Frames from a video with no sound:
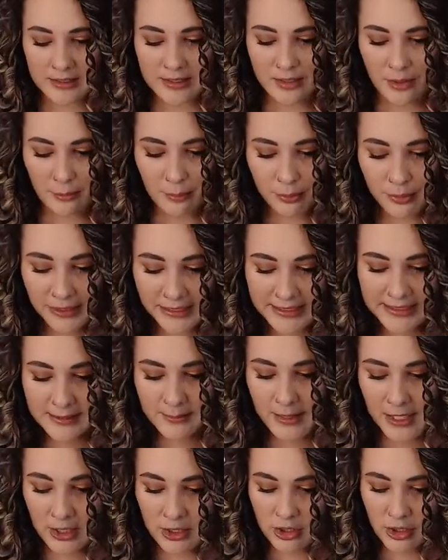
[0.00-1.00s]
So please
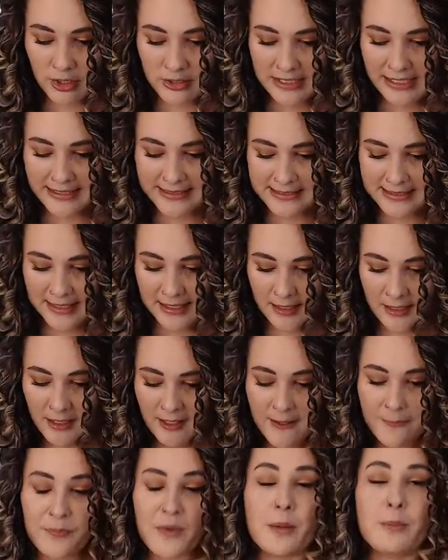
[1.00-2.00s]
make sure you're testing
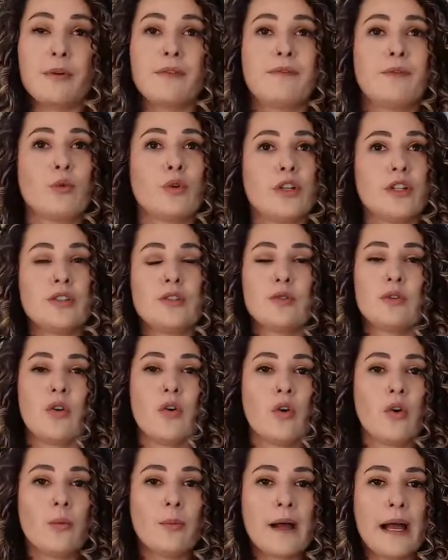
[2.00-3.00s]
before you do a
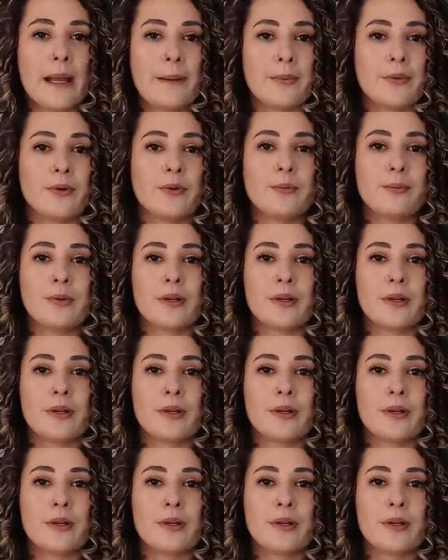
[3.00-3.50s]
whole Bible,